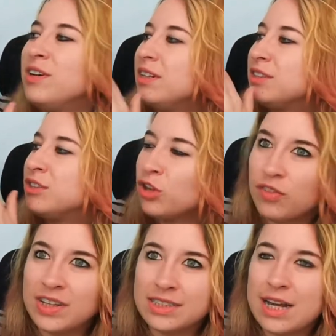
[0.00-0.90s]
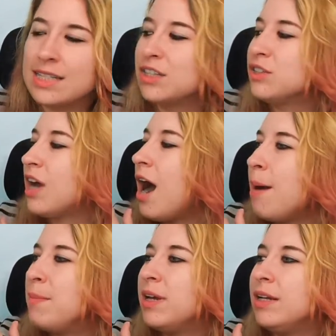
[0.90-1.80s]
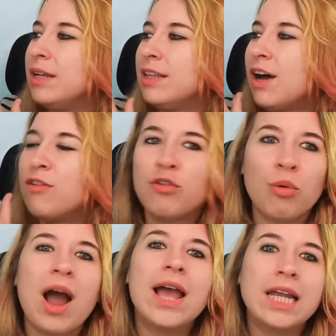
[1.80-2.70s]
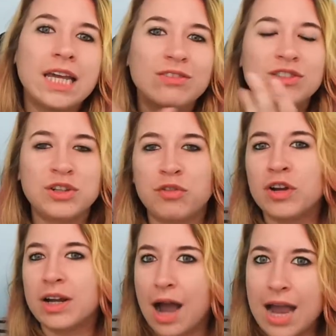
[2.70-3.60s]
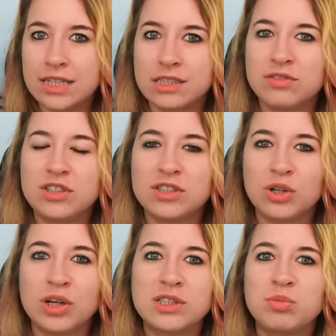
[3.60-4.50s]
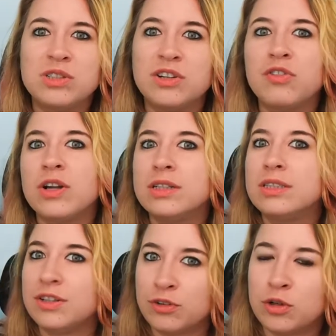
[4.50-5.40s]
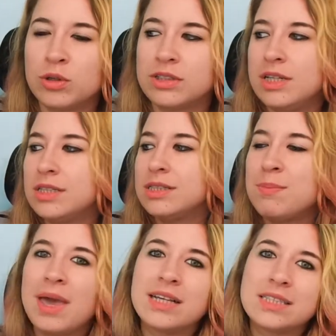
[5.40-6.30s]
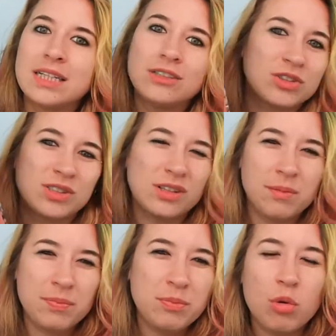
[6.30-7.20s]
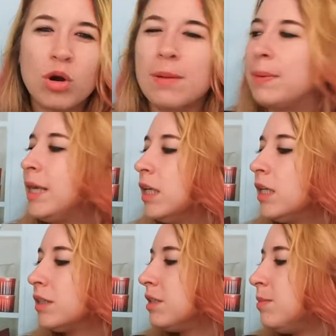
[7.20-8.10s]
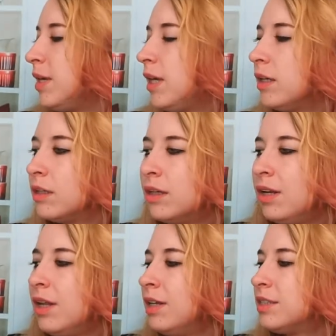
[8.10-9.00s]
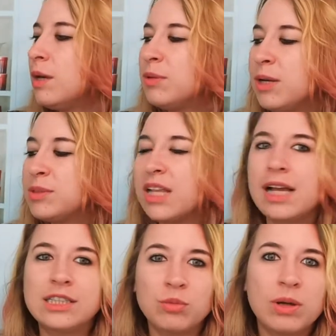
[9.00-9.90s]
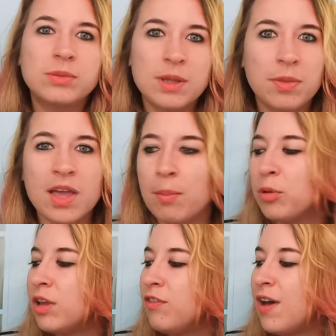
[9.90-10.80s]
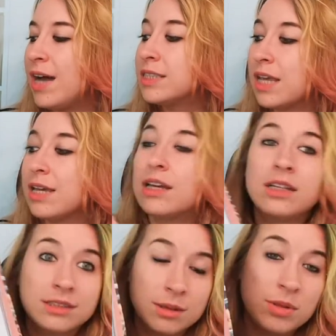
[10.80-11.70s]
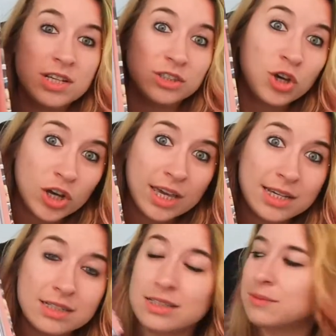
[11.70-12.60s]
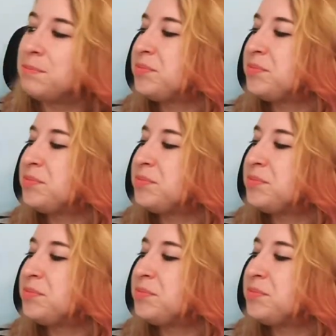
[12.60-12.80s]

serving size on top, but a variety of different kinds of desserts with different difficulties makes it just more appealing to me. Sometimes I like to whip something up really fast, like some of these cookies.